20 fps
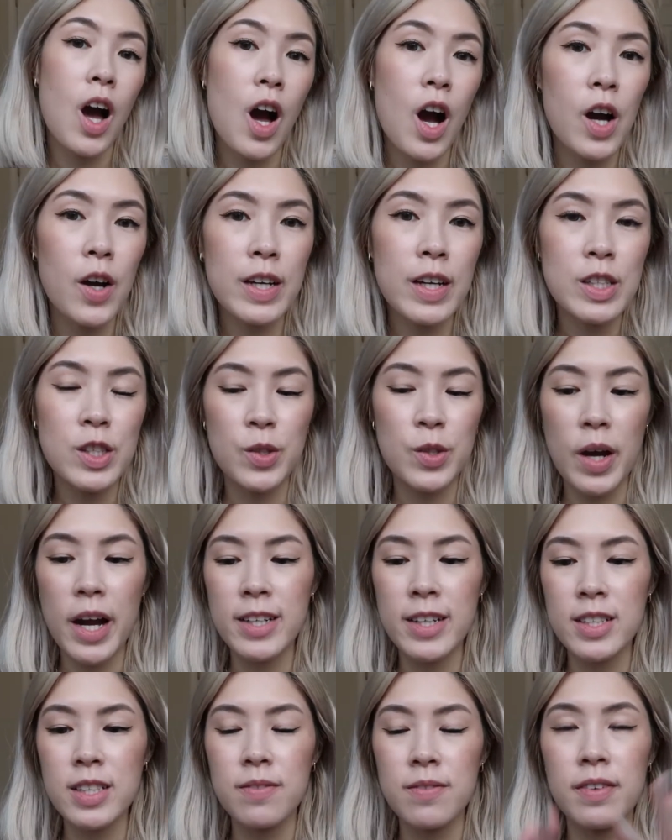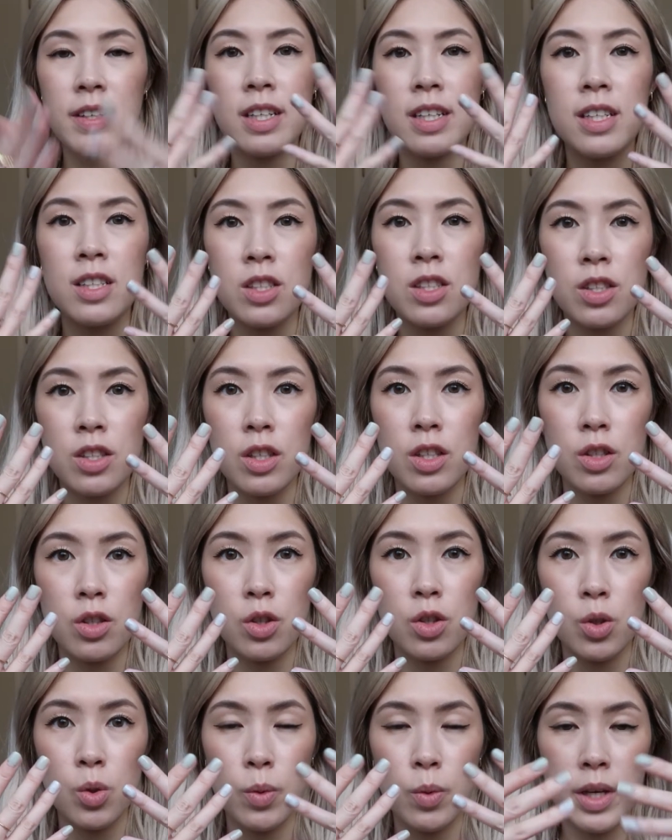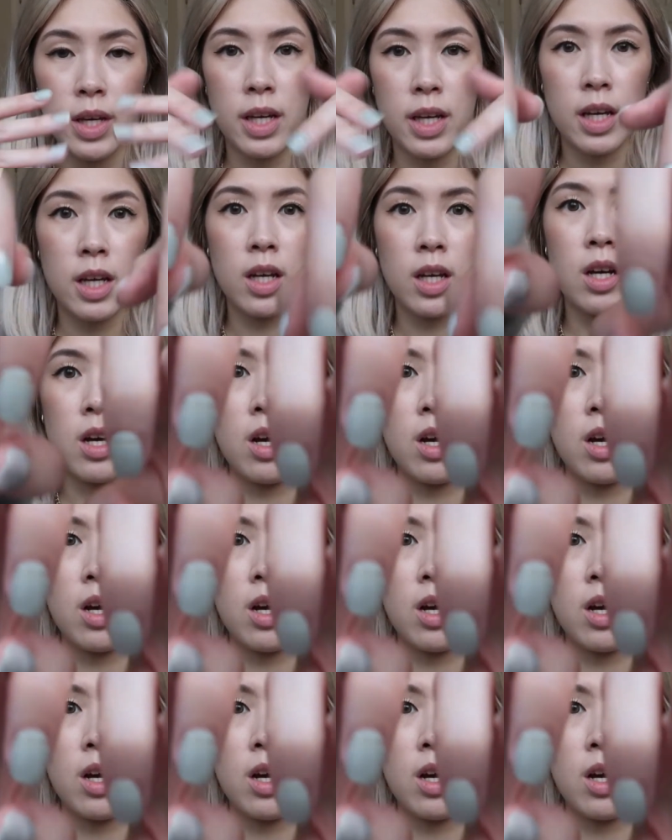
Alright, so I just finished doing